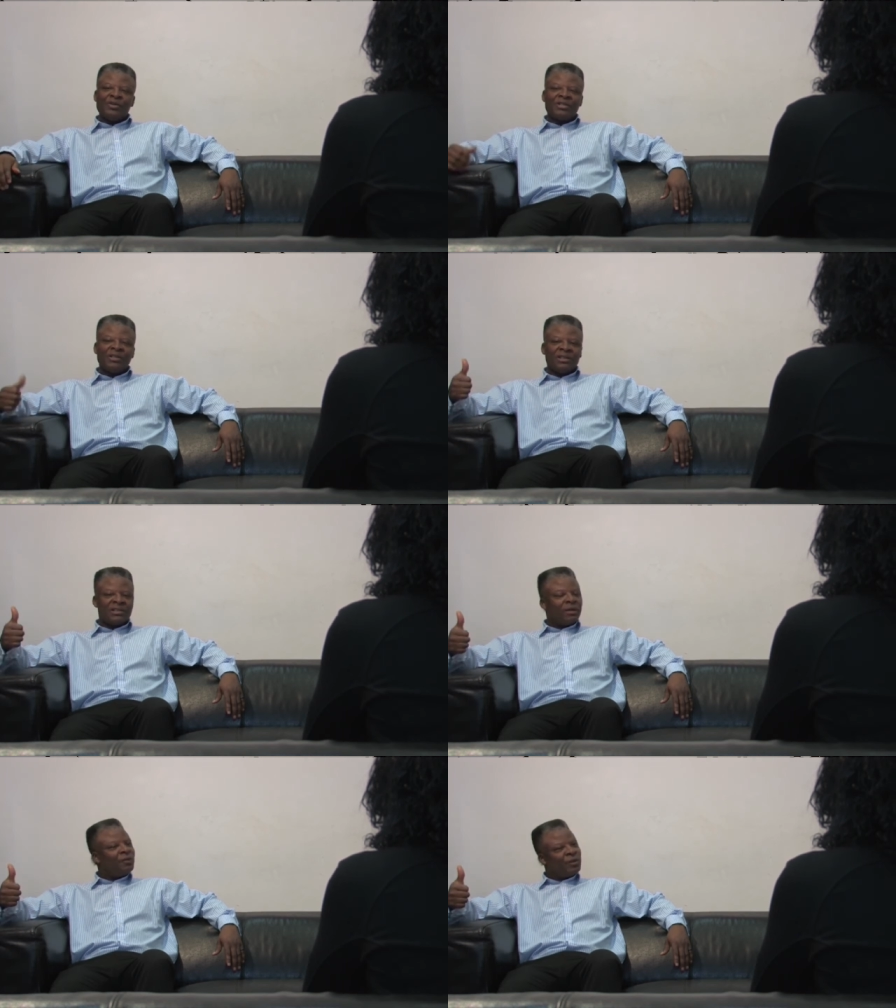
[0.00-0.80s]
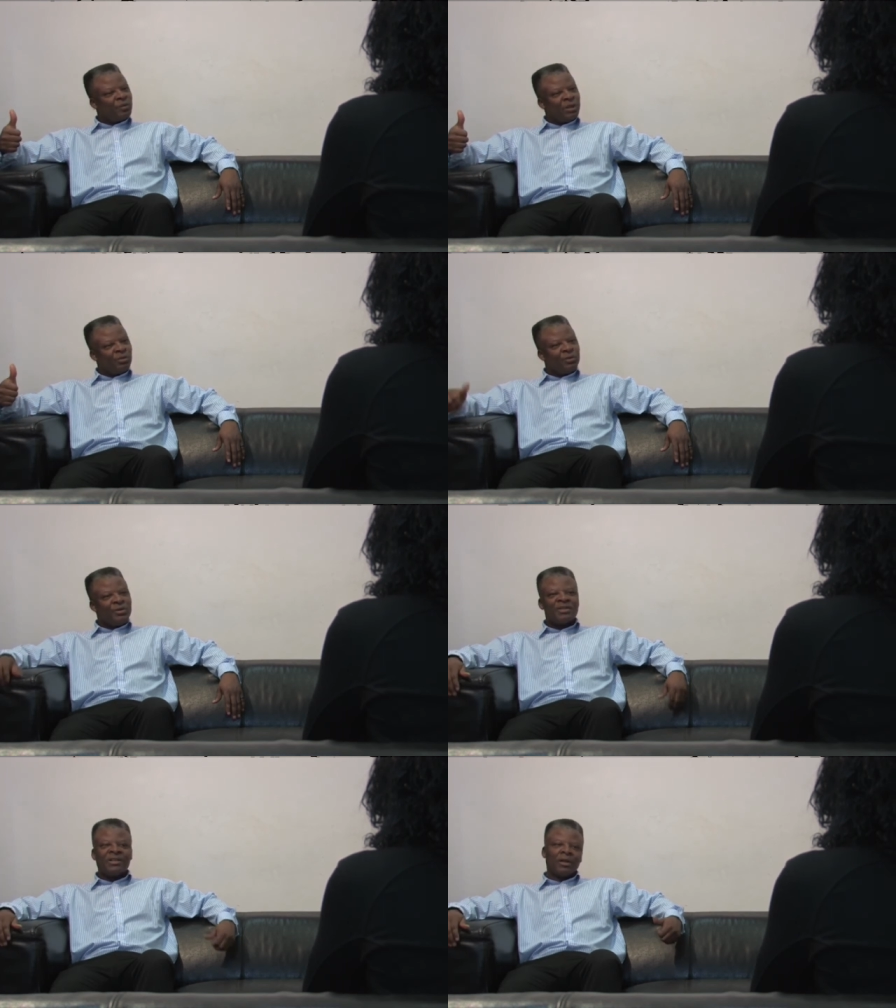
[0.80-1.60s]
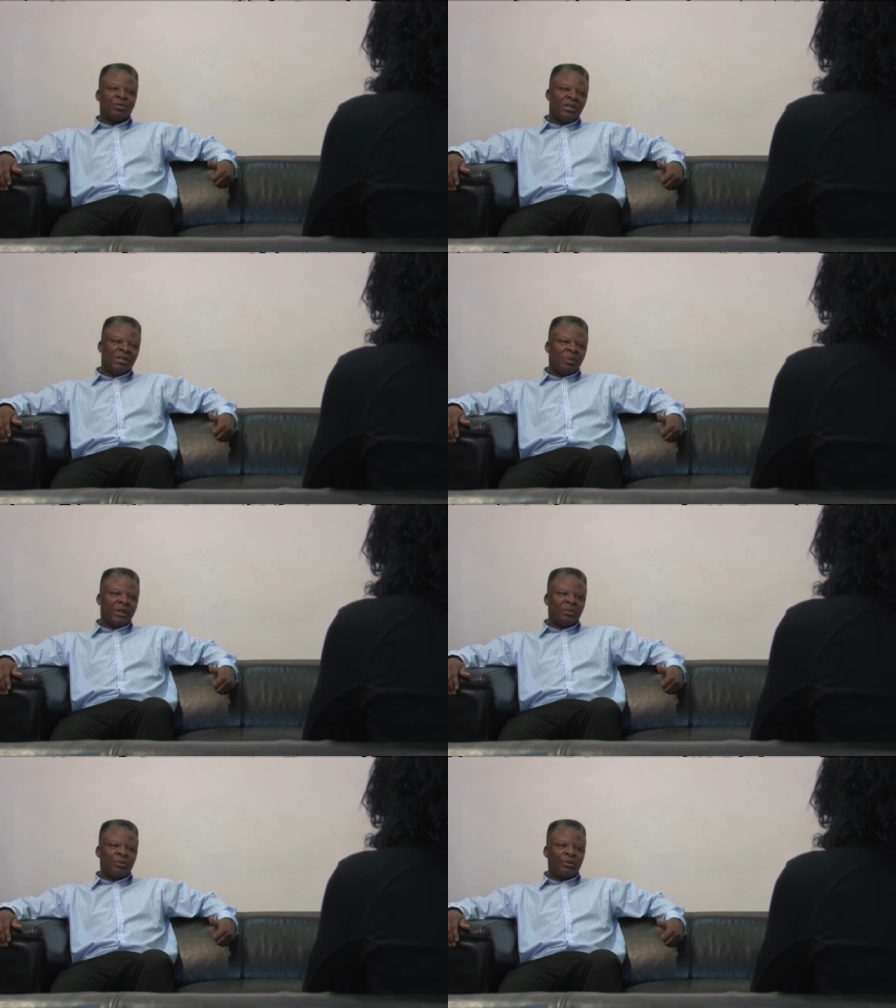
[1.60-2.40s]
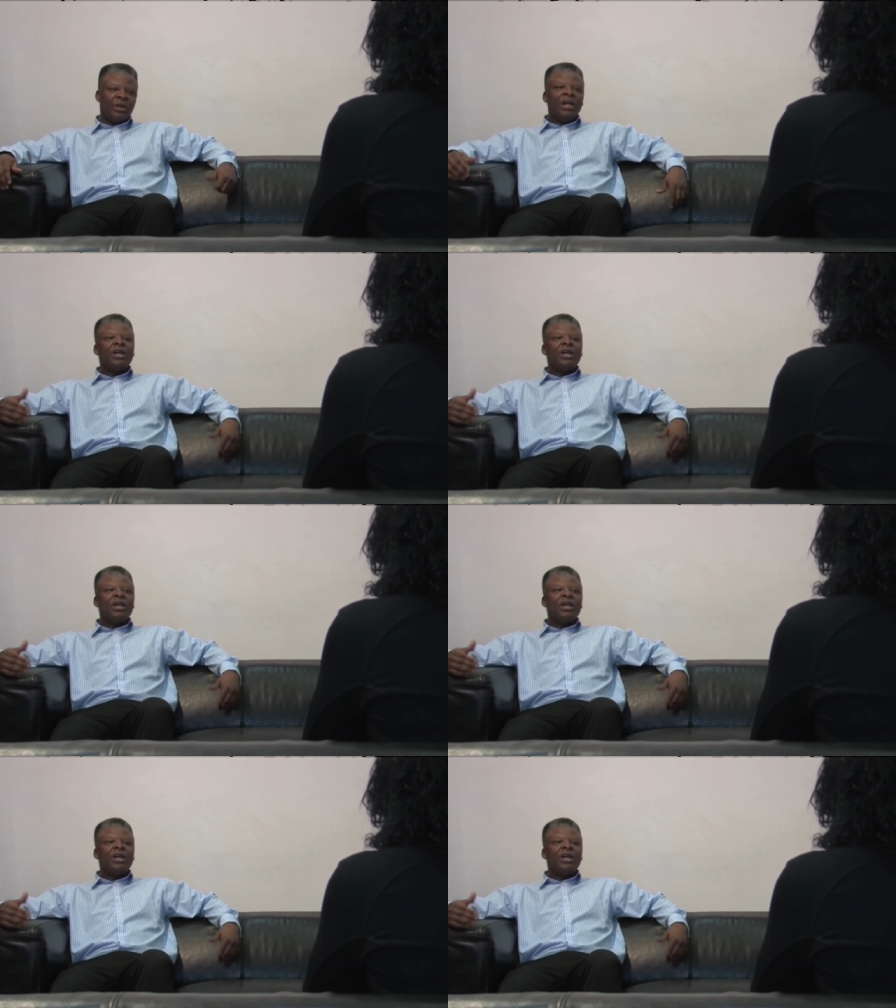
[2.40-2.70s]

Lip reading: you see the selfish people, you see the greedy people,